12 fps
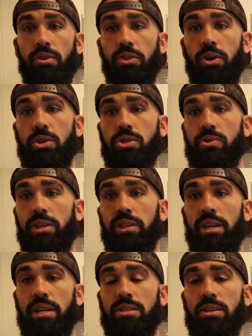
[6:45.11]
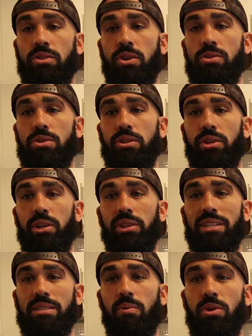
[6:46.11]
Those 3 things, those are the 3
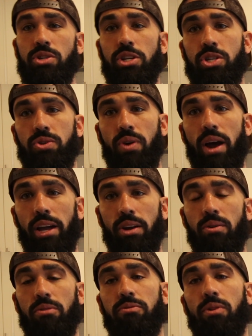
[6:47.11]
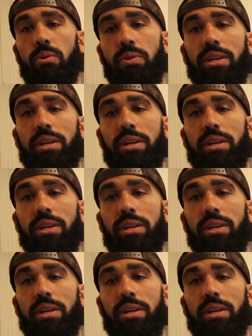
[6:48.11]
things I want you to try going forward.